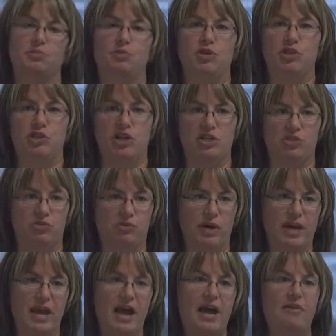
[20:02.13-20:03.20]
depreciation,
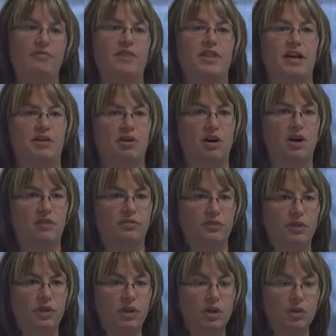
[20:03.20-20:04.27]
write half of that off.
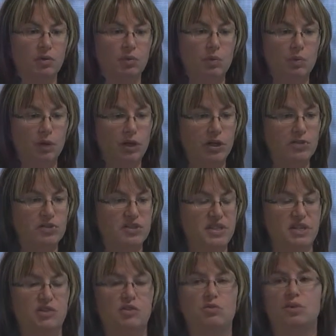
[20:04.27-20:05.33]
We want to use
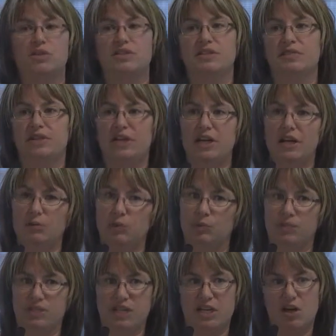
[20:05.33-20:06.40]
Section 179. We
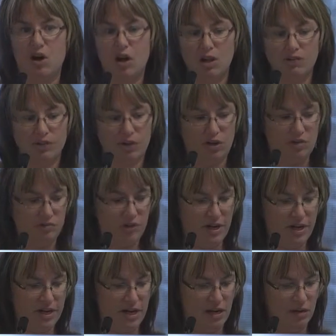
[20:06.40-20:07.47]
want to take all of it off
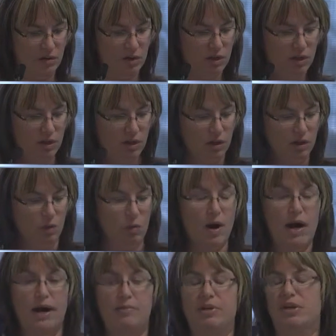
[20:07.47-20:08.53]
right now.
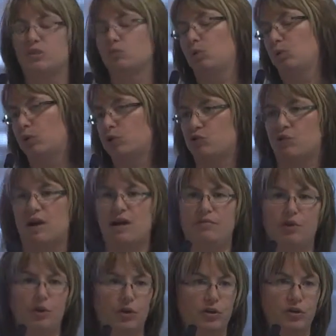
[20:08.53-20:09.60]
Why? Because we want to drive
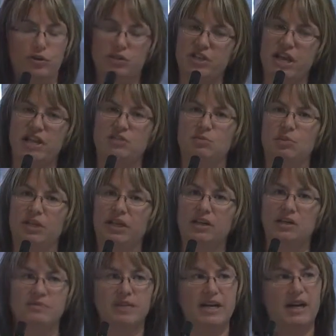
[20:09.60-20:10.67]
your taxable
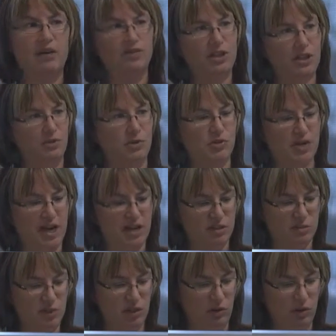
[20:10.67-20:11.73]
income down, keep your tax
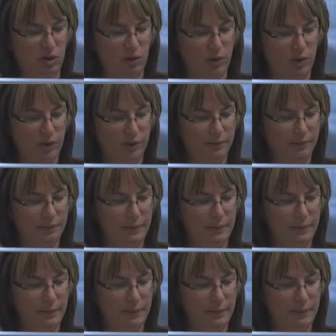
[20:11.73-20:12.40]
bill lower.